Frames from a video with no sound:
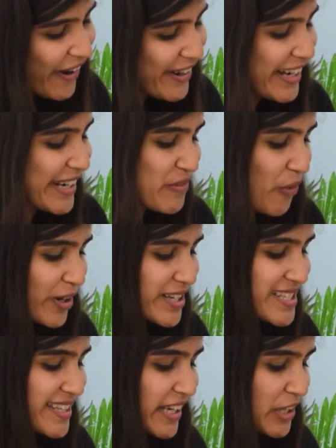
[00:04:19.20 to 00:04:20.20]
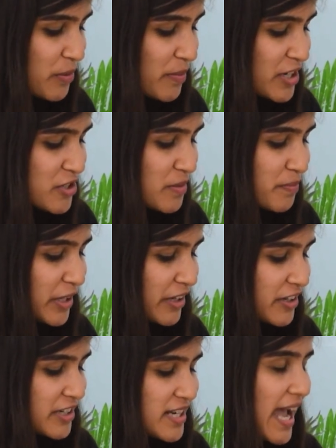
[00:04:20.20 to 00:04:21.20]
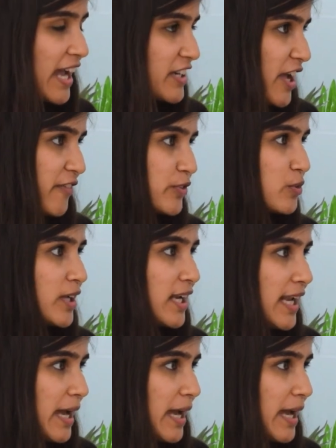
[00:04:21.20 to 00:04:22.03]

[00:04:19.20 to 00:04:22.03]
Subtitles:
All right. What is the incubation period at Afthonia